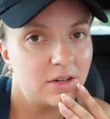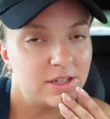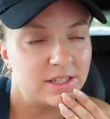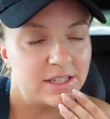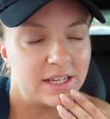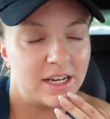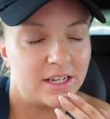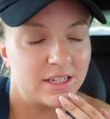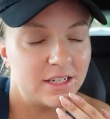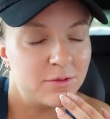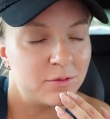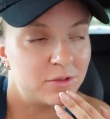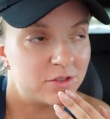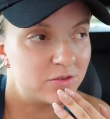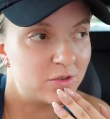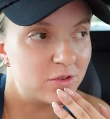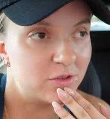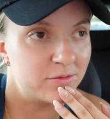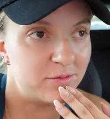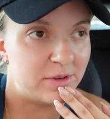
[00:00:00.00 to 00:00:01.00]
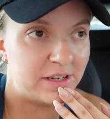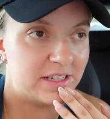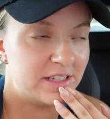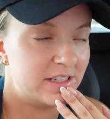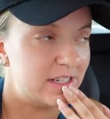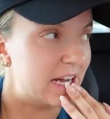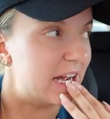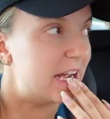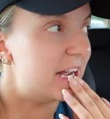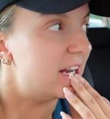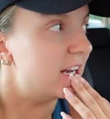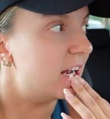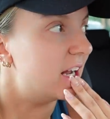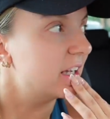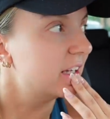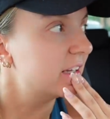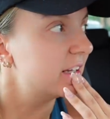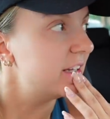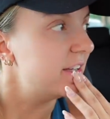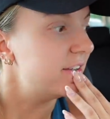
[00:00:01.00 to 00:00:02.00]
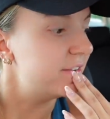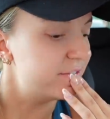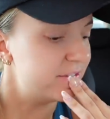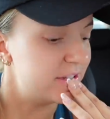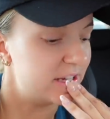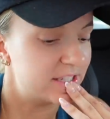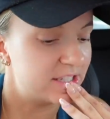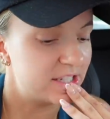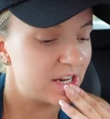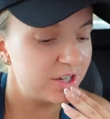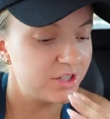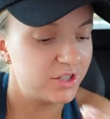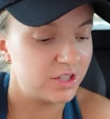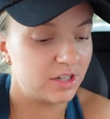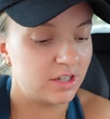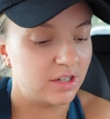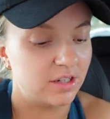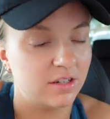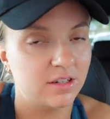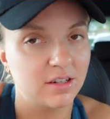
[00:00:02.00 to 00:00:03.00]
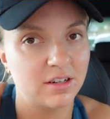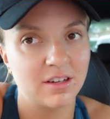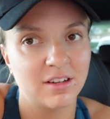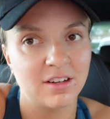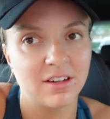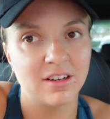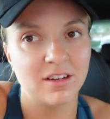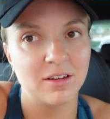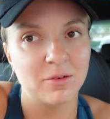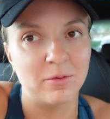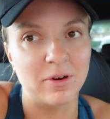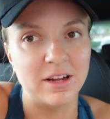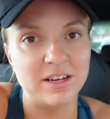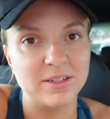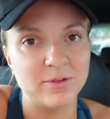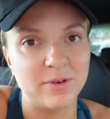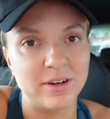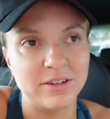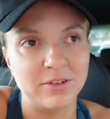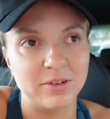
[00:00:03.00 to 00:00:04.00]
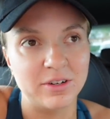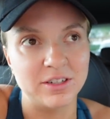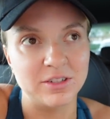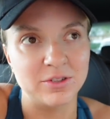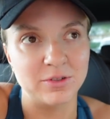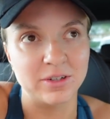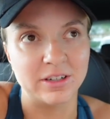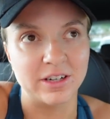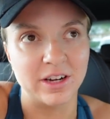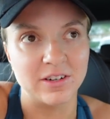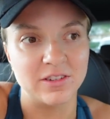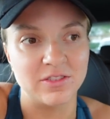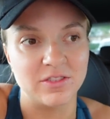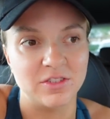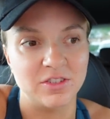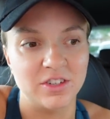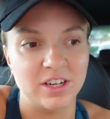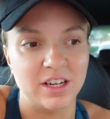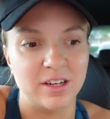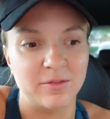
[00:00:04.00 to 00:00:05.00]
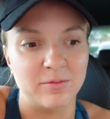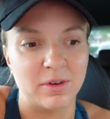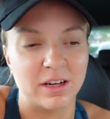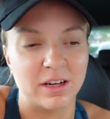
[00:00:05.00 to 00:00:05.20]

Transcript: honestly, I don't know what's wrong with me today. Like, even that session, when do I not enjoy going to the gym?